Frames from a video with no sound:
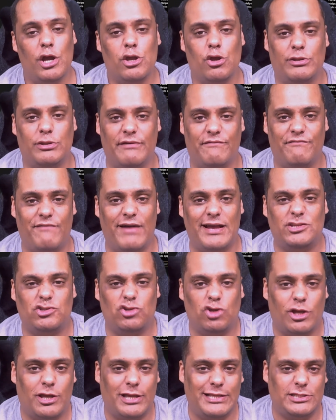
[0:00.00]
your
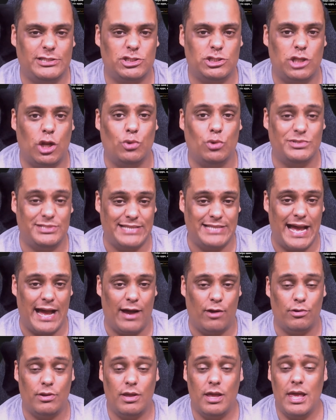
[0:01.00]
device slows
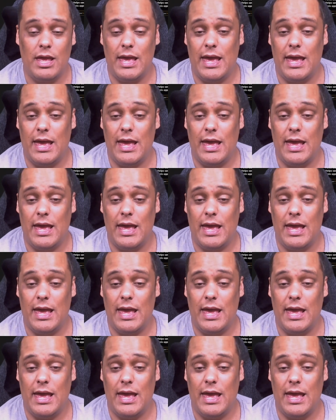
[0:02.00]
down.